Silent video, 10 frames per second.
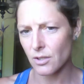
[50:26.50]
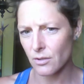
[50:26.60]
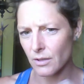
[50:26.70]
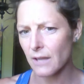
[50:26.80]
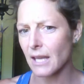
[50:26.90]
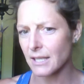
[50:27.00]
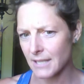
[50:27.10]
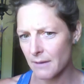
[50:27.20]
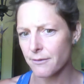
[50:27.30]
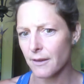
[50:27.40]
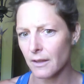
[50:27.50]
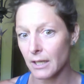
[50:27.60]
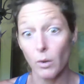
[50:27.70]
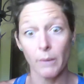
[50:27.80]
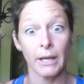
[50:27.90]
Yeah. Do you get that same
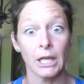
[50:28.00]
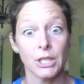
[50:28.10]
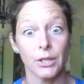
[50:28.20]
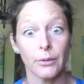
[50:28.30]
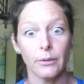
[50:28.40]
feeling? What am I going to do?